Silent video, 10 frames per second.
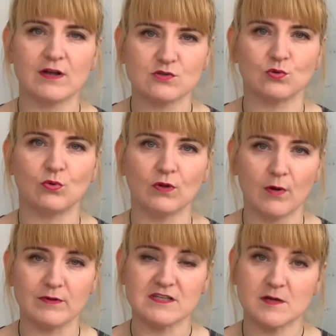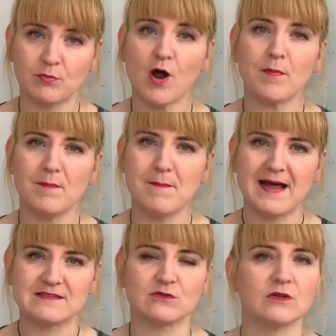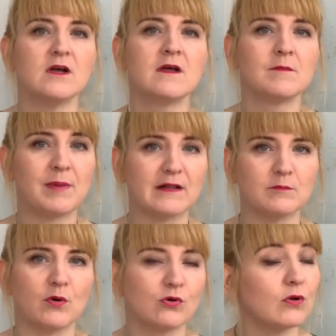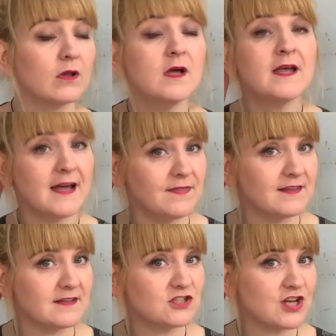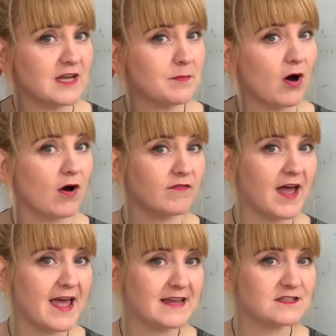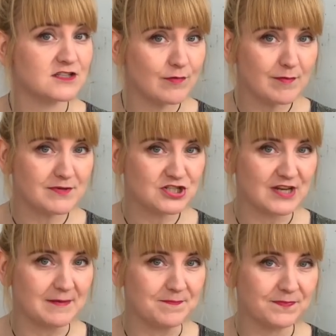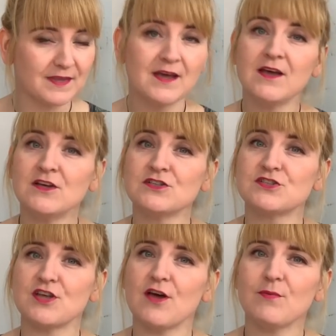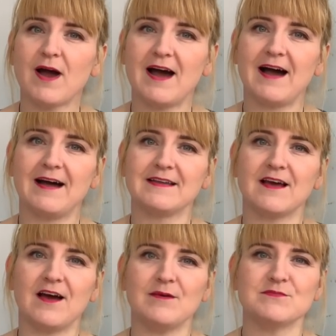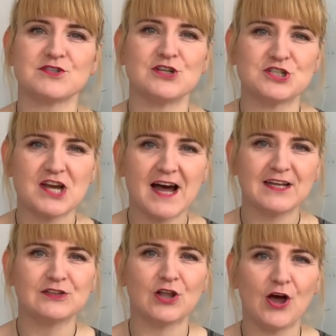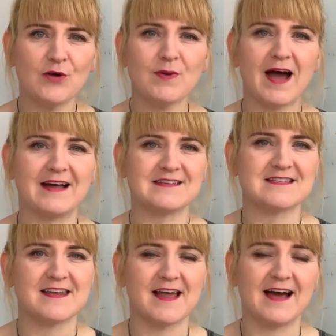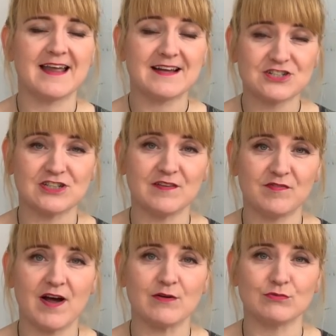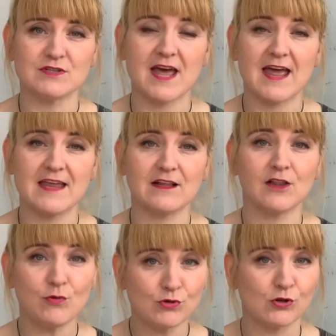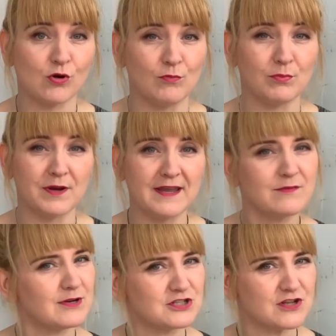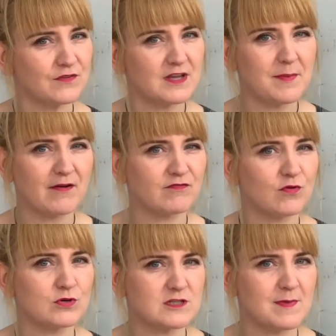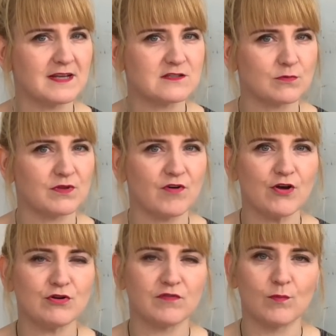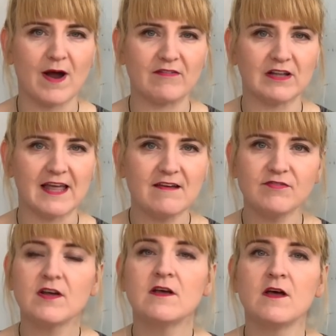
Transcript: at all. I wanted a proper metal belt buckle in the shape of a sewing machine. So I searched high and low, and then I actually found a local company which is only about 40 minutes up the road from where I live,